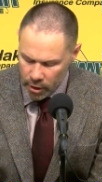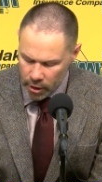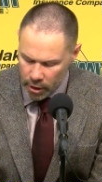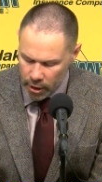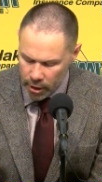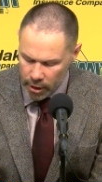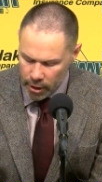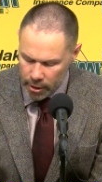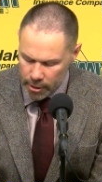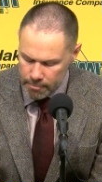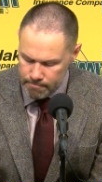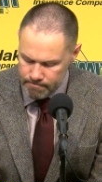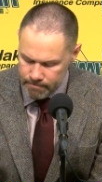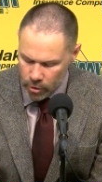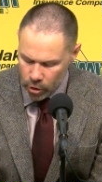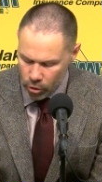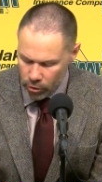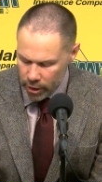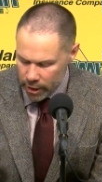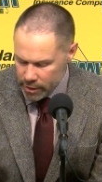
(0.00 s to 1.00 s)
Um,
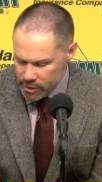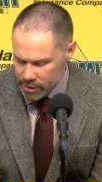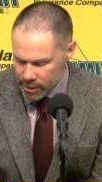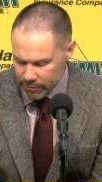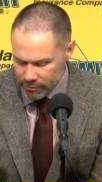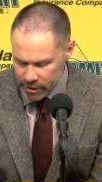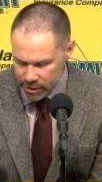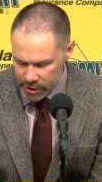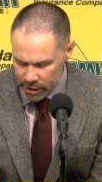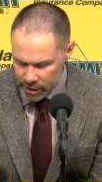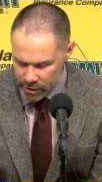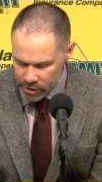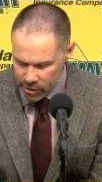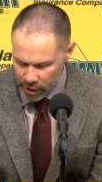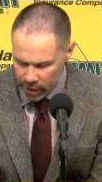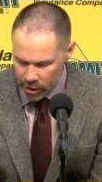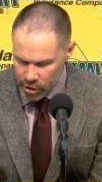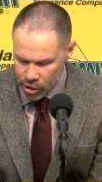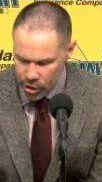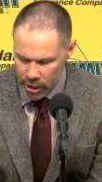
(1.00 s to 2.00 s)
you know, they had 17
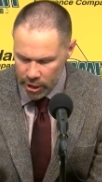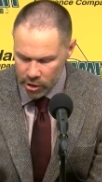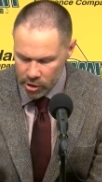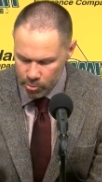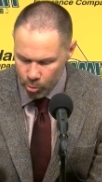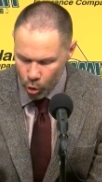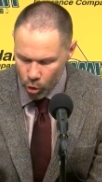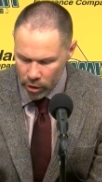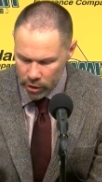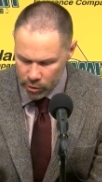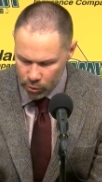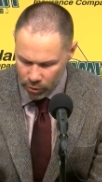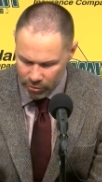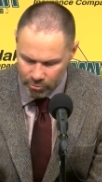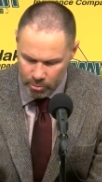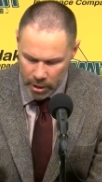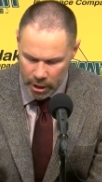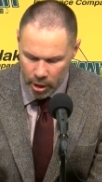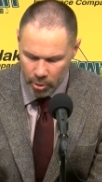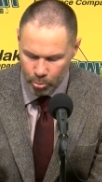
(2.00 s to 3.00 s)
second chance points.
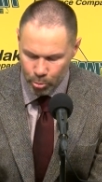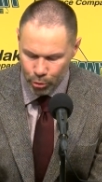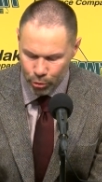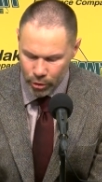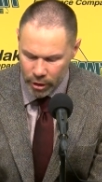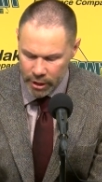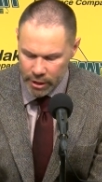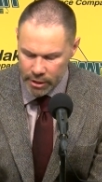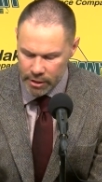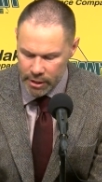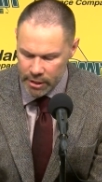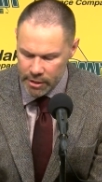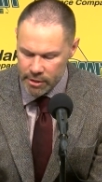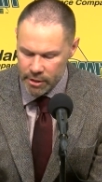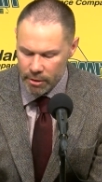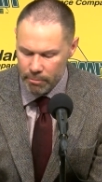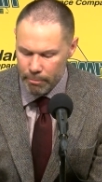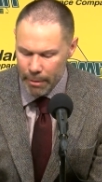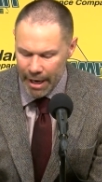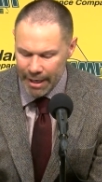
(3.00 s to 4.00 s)
We've been a pretty
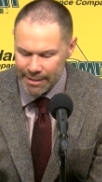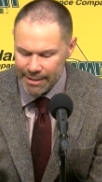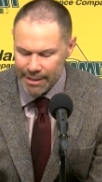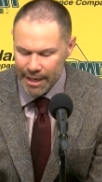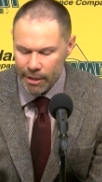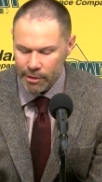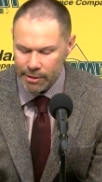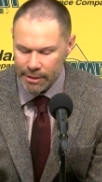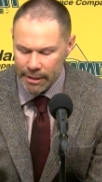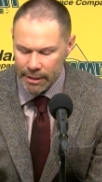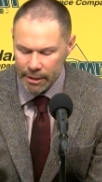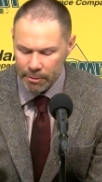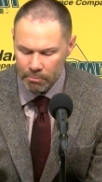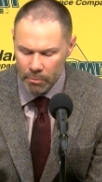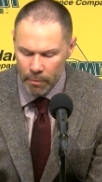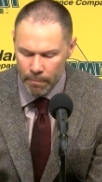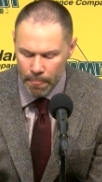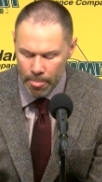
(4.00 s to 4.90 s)
decent box out team,